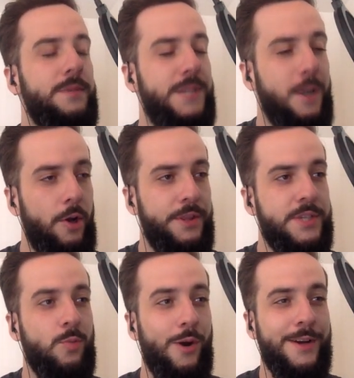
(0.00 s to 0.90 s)
did all
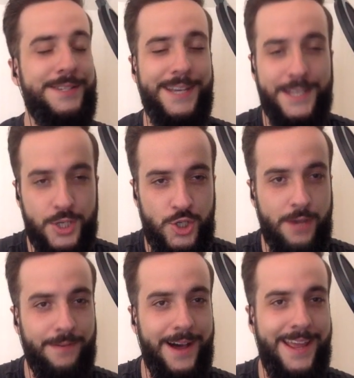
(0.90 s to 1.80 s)
this work to get to
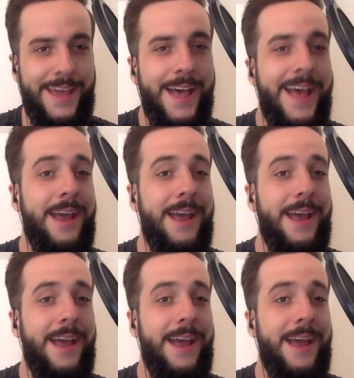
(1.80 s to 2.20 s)
Giovanni,